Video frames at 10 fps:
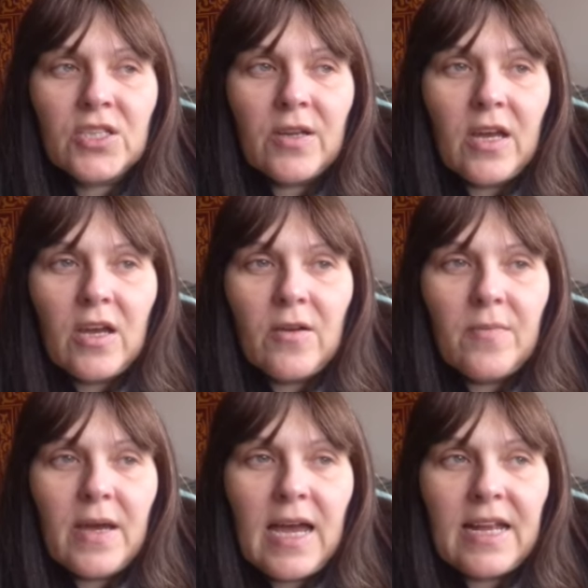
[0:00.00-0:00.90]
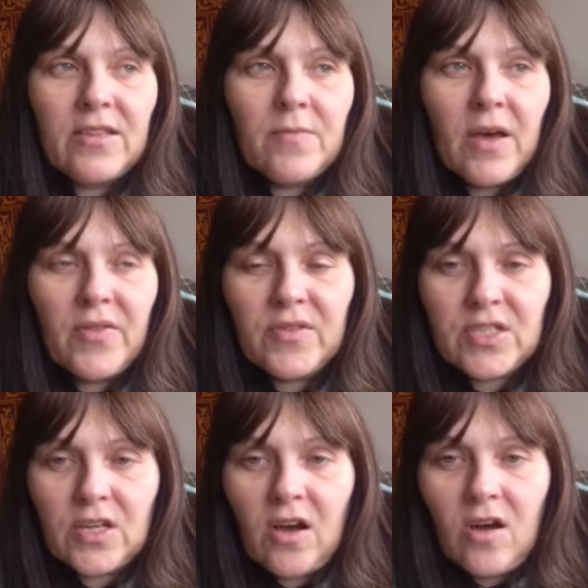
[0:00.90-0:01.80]
um, and the
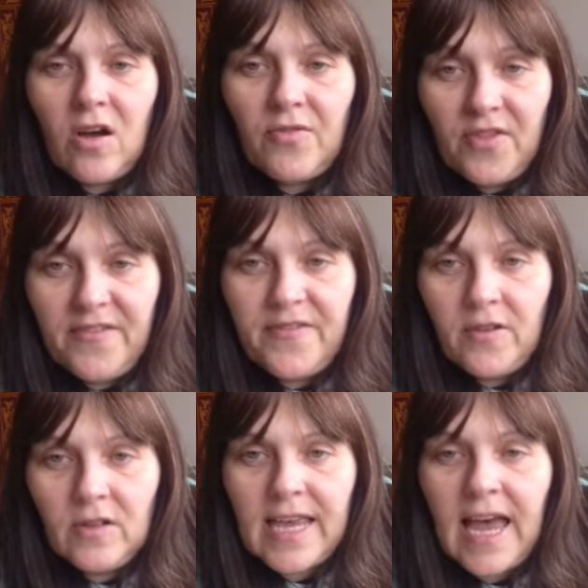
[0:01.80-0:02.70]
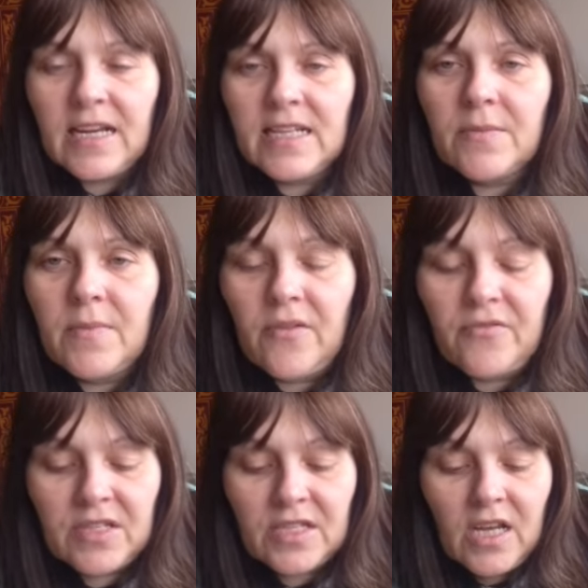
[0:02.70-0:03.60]
months are the full calendar
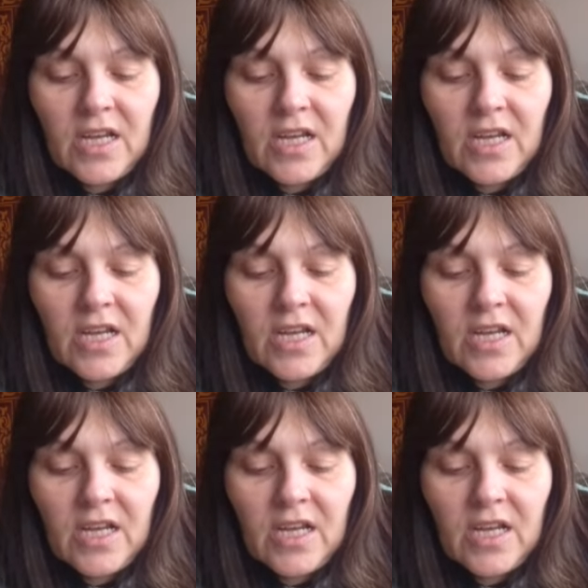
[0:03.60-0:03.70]
months